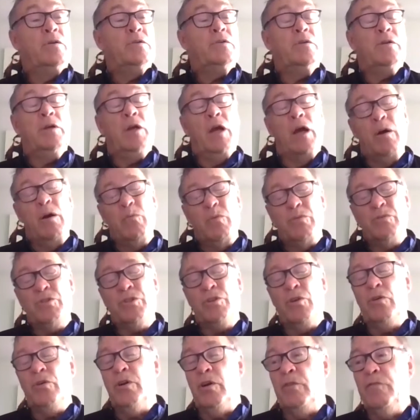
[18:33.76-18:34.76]
Yeah, well,
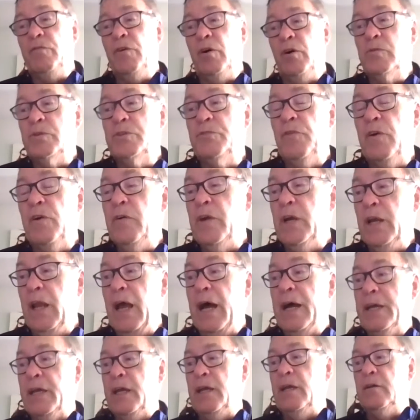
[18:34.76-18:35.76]
sort of. I was very
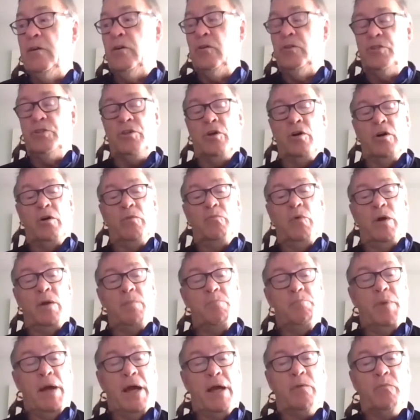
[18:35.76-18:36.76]
lucky because I
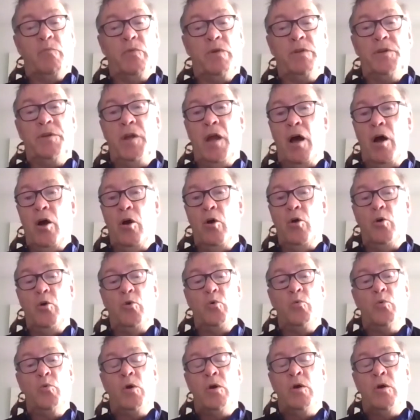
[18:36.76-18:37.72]
went back with no